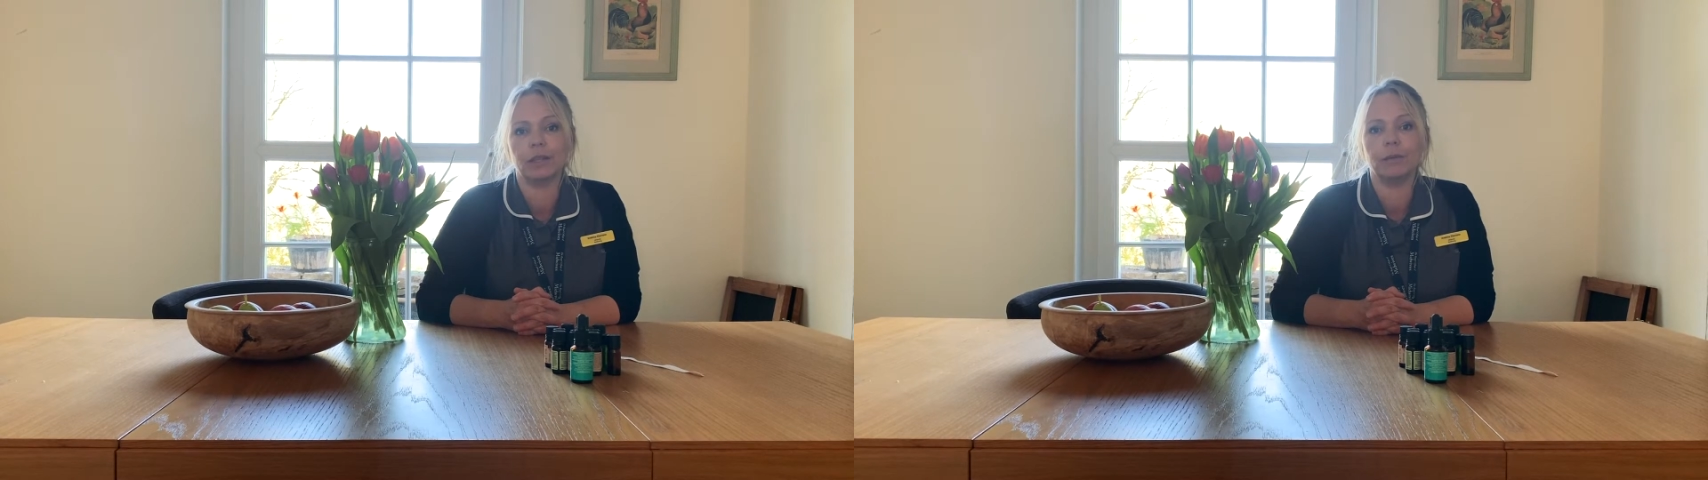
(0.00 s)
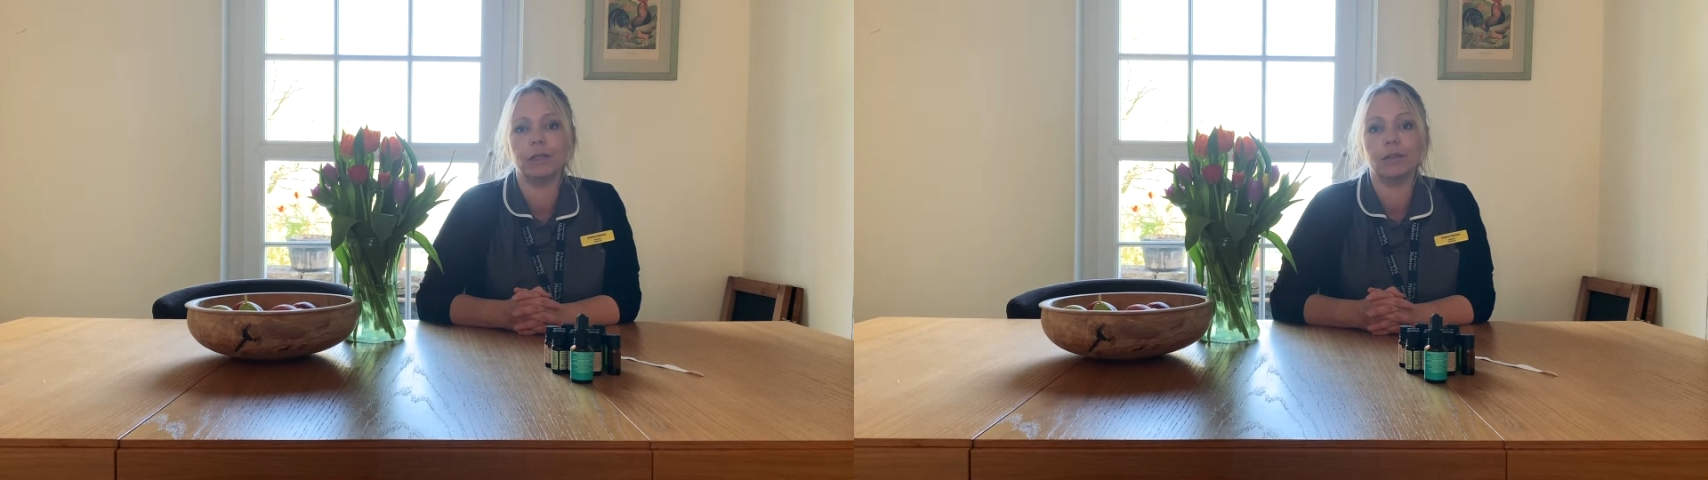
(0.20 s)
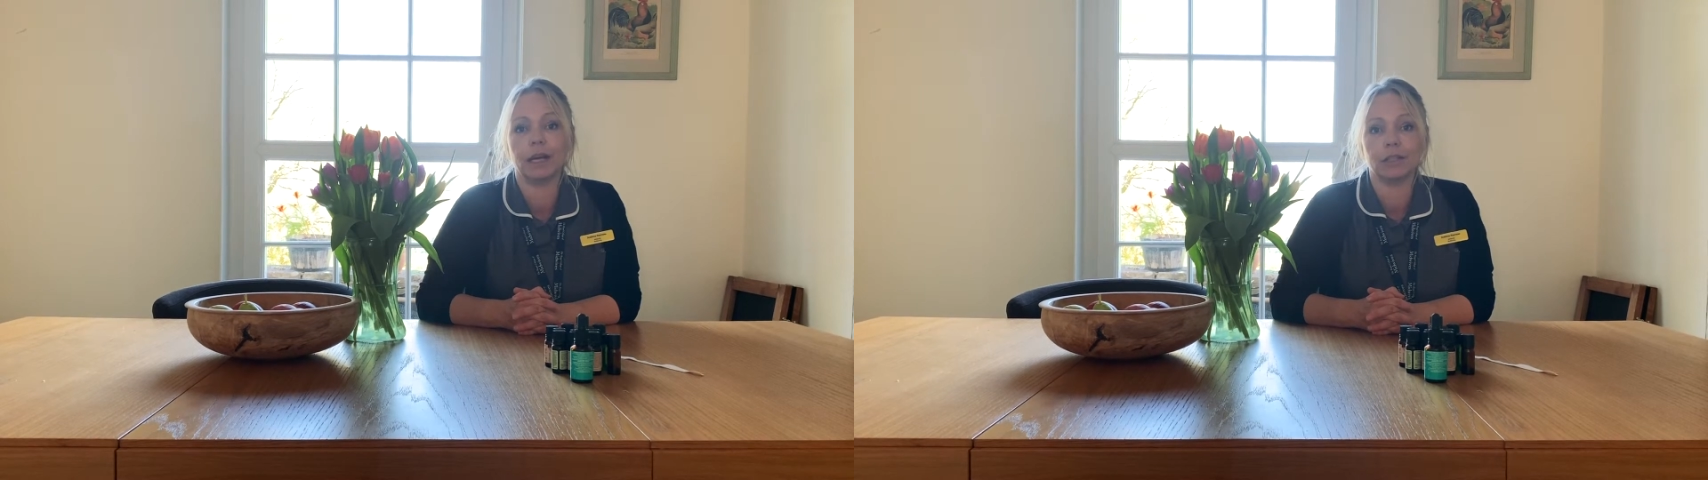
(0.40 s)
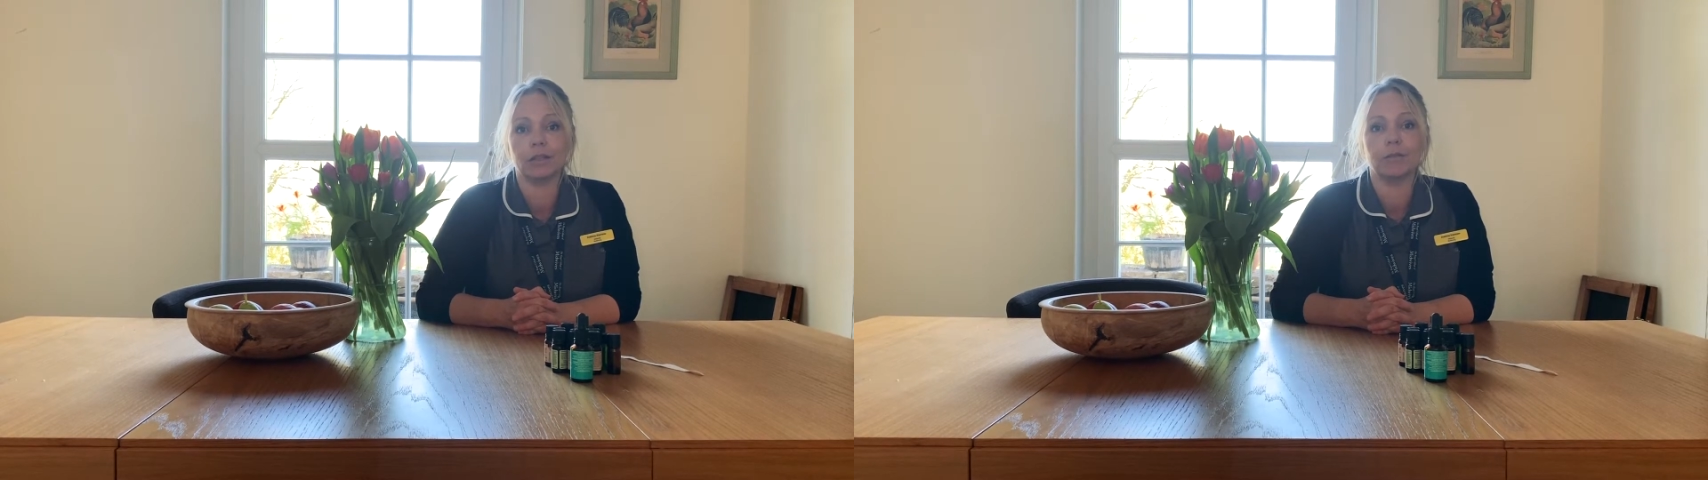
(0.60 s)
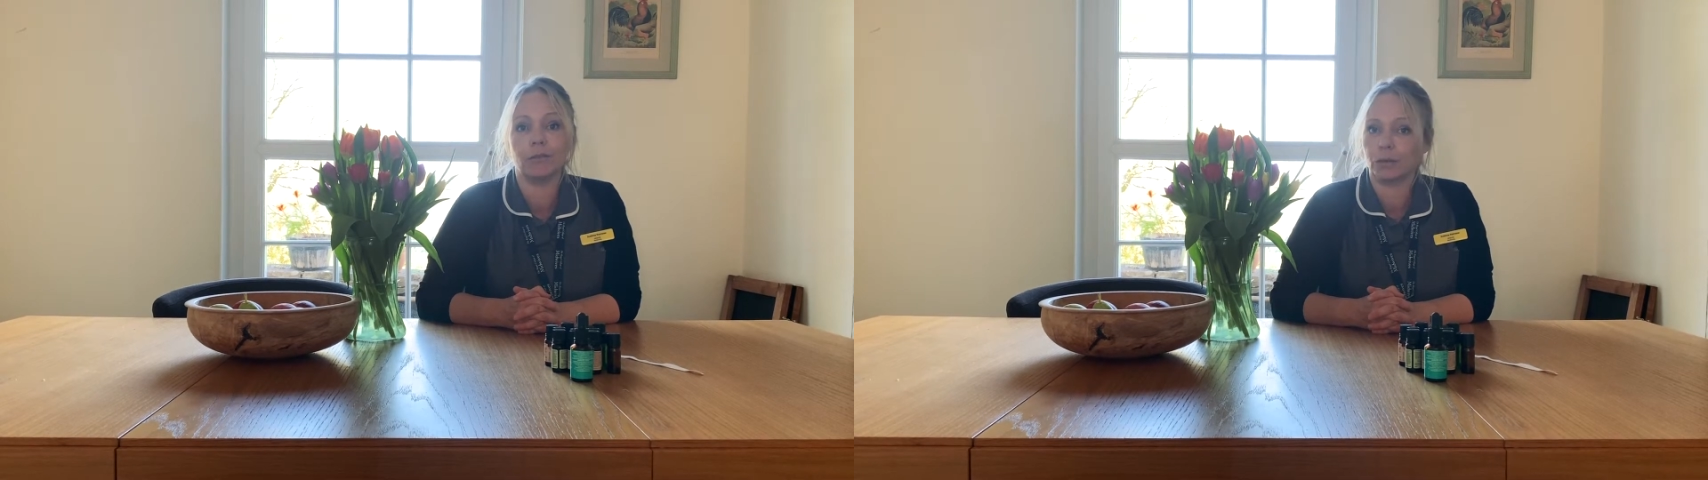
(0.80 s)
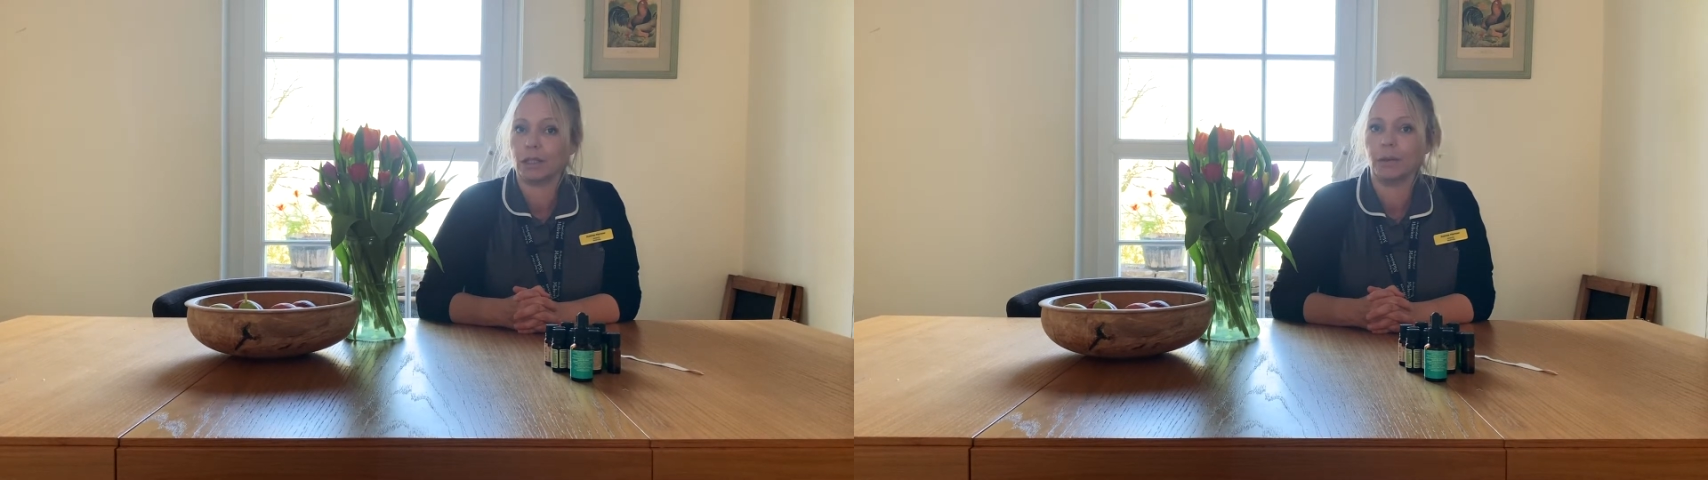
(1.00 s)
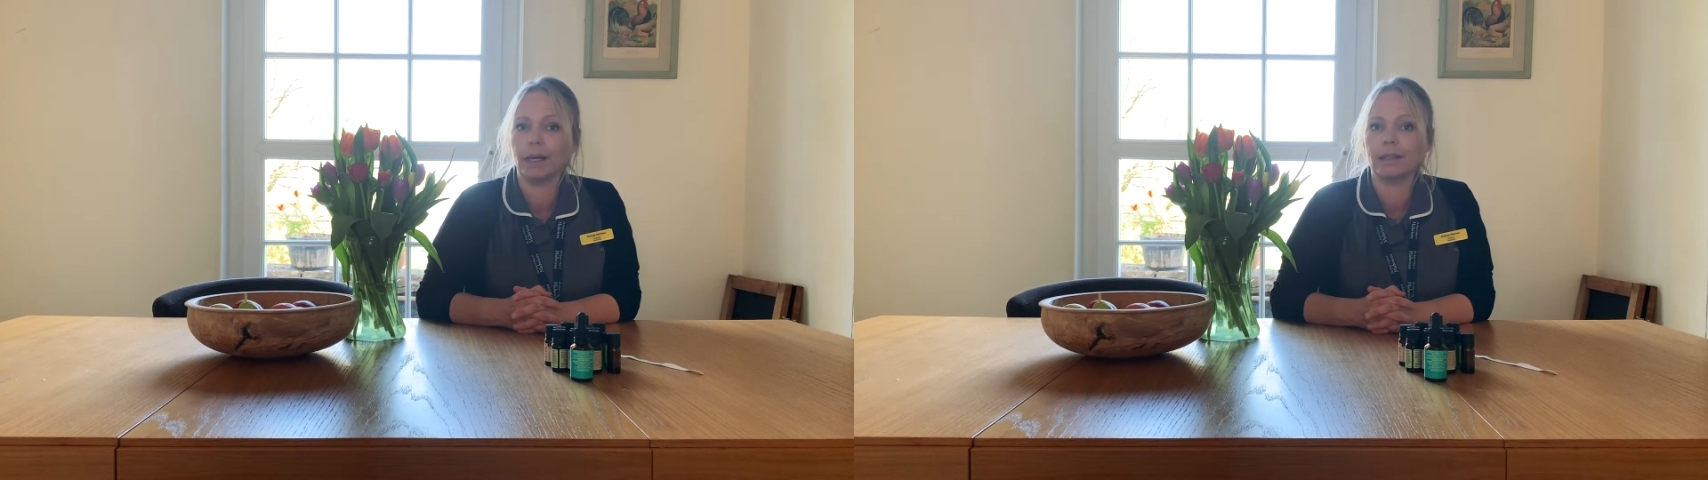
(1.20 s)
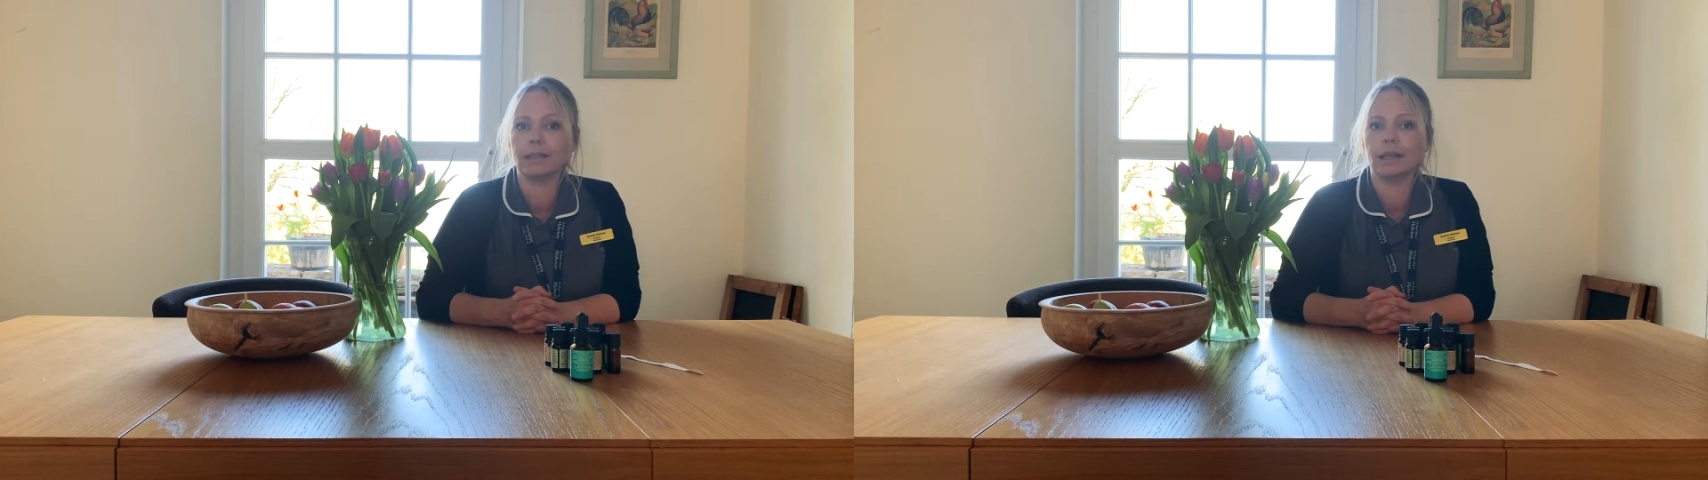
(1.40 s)
you when you get to 40
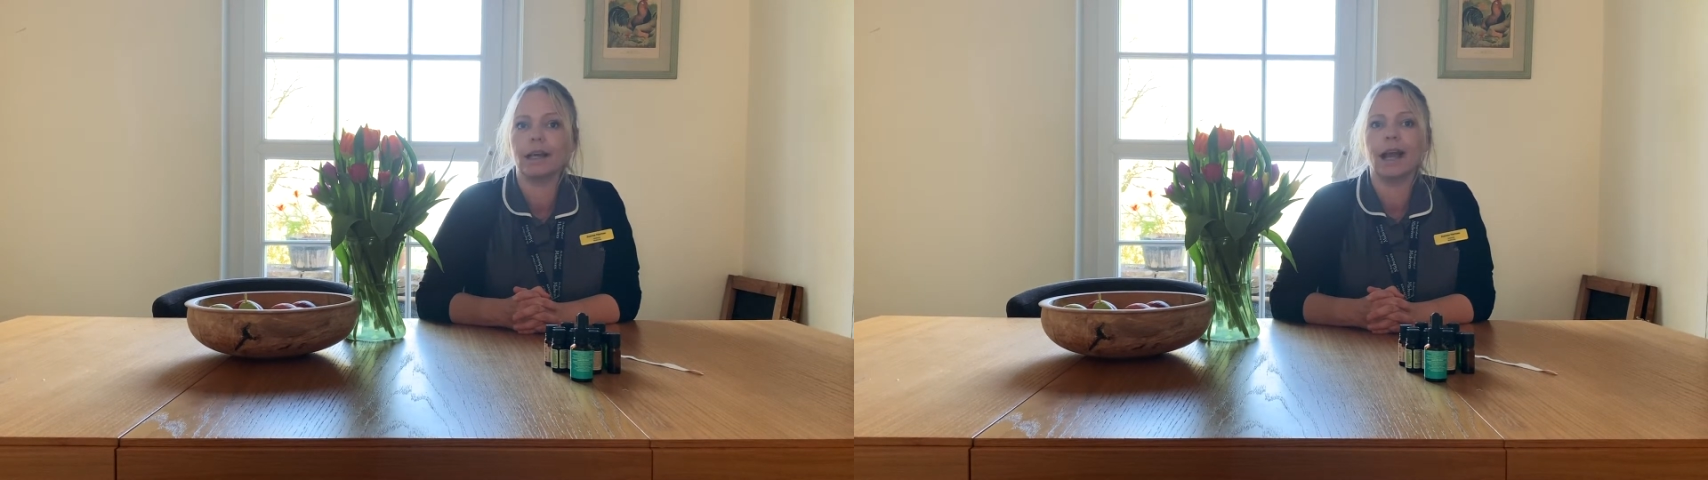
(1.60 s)
weeks